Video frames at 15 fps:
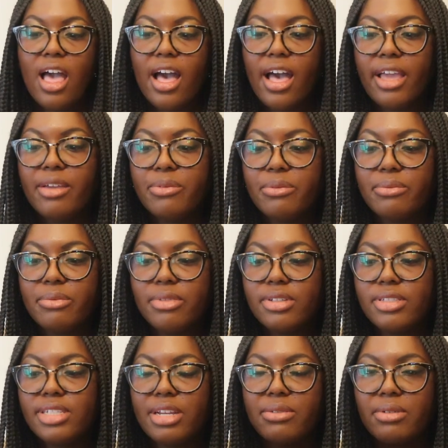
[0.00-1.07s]
I
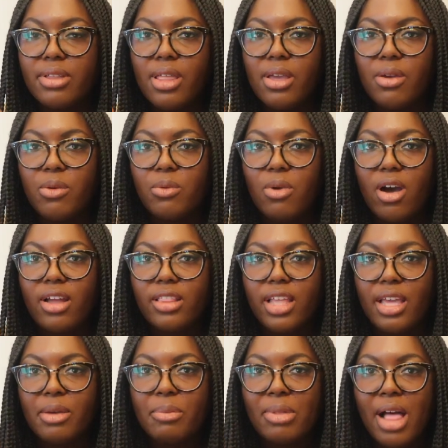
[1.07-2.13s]
didn't really want
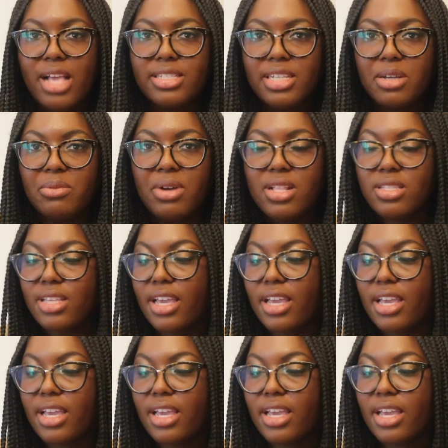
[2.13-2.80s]
like plastic ones.